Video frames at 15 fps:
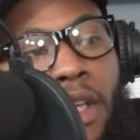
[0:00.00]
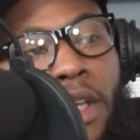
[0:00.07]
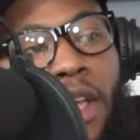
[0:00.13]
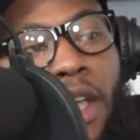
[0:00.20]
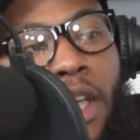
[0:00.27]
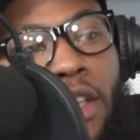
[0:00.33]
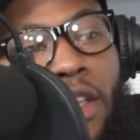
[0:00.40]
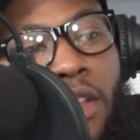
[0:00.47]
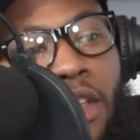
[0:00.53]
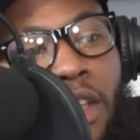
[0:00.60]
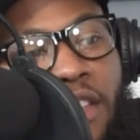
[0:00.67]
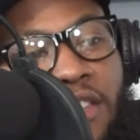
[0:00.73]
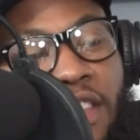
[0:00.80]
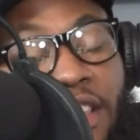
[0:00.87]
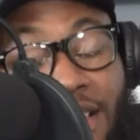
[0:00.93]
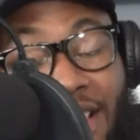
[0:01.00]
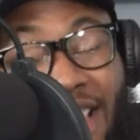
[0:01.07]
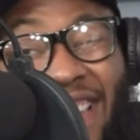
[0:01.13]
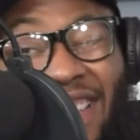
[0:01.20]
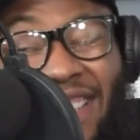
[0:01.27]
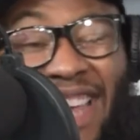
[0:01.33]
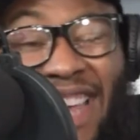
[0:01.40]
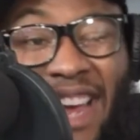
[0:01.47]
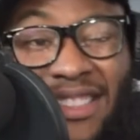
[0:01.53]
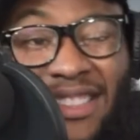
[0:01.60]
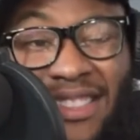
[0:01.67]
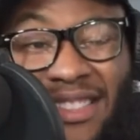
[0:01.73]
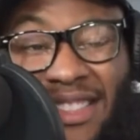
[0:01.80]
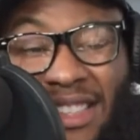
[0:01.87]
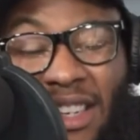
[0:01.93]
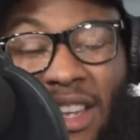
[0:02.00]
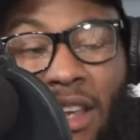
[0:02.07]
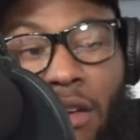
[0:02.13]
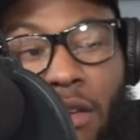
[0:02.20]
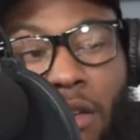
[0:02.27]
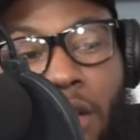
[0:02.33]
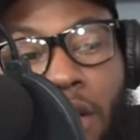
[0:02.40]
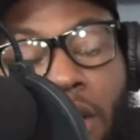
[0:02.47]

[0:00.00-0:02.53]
And it's a lot of toxins in there.